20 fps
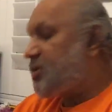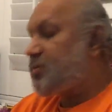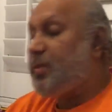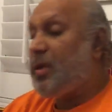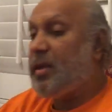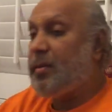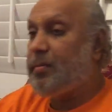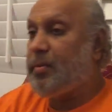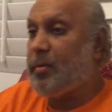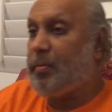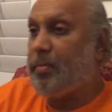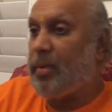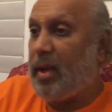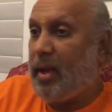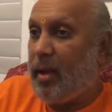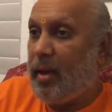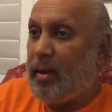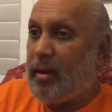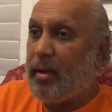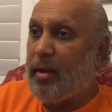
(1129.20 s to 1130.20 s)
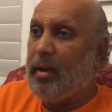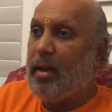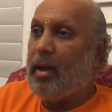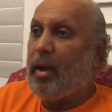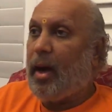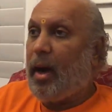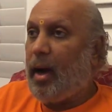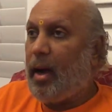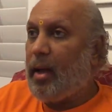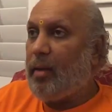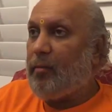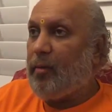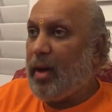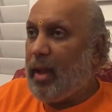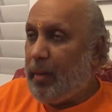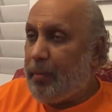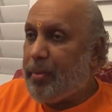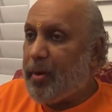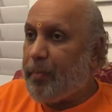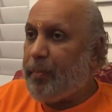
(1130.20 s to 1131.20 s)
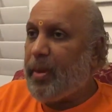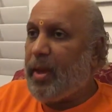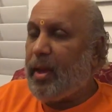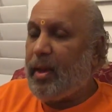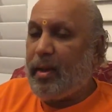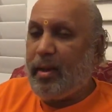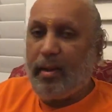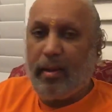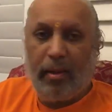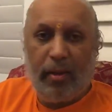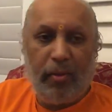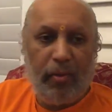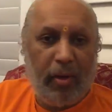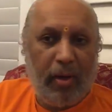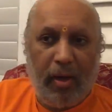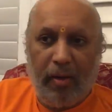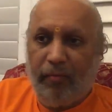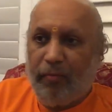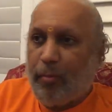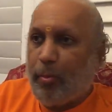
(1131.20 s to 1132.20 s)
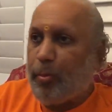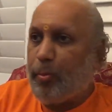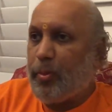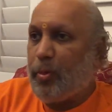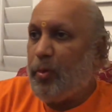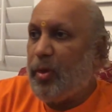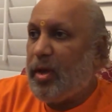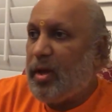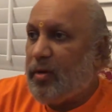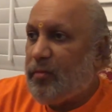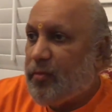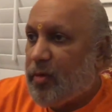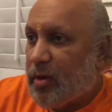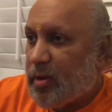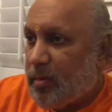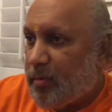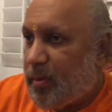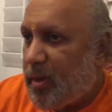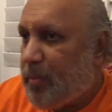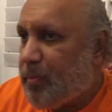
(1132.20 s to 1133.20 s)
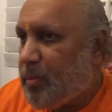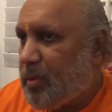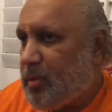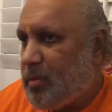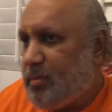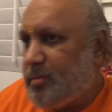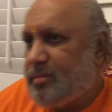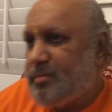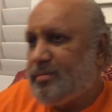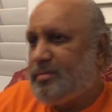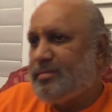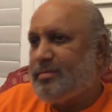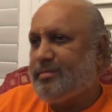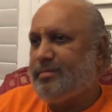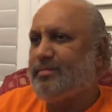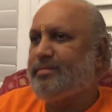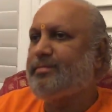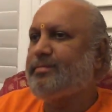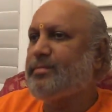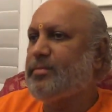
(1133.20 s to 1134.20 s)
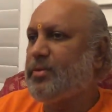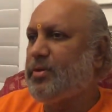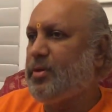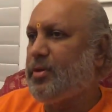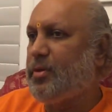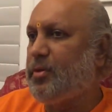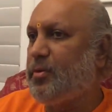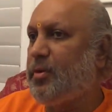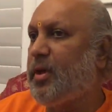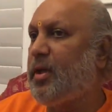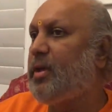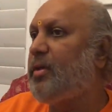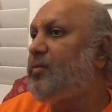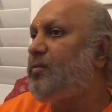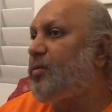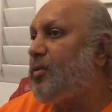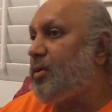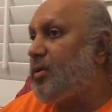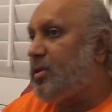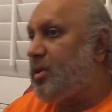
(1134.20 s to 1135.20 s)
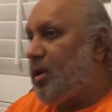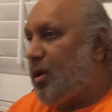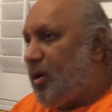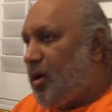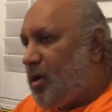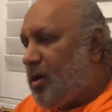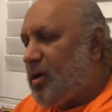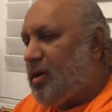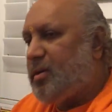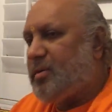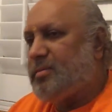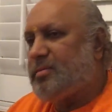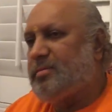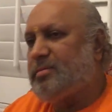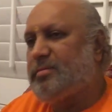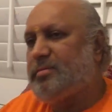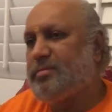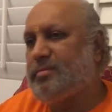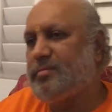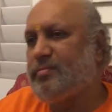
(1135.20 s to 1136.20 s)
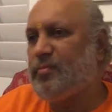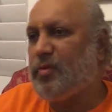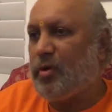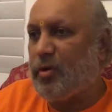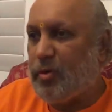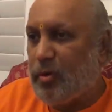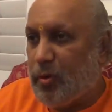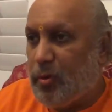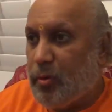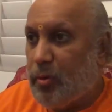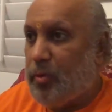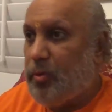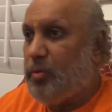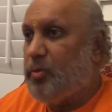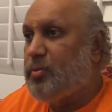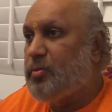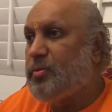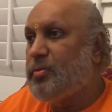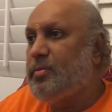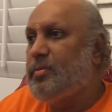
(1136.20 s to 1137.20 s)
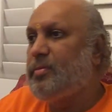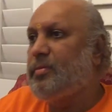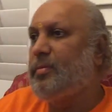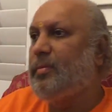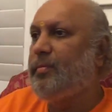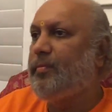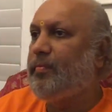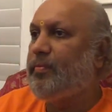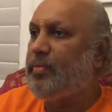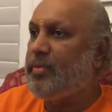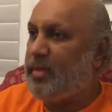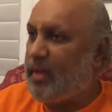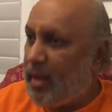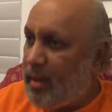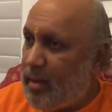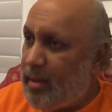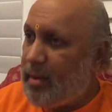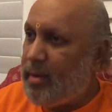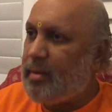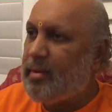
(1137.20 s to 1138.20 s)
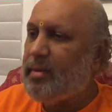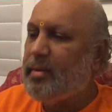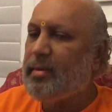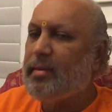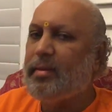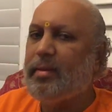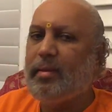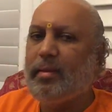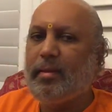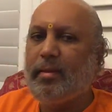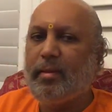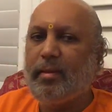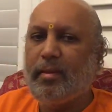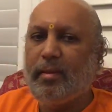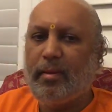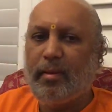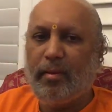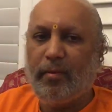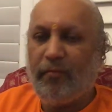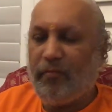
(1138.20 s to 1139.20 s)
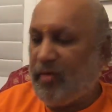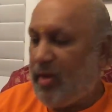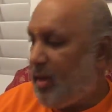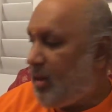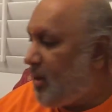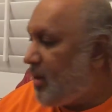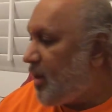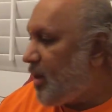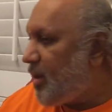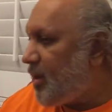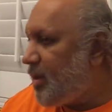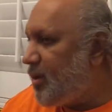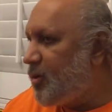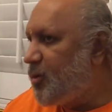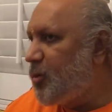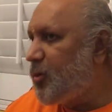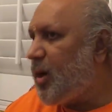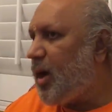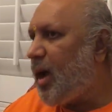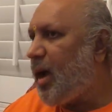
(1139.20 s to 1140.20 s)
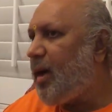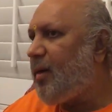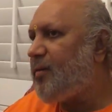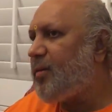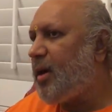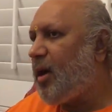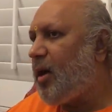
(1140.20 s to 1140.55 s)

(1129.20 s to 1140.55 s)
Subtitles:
is being prepared, while preparing, you are not doing it for the people. You are doing it for the Lord, for the Guru. Then, when you have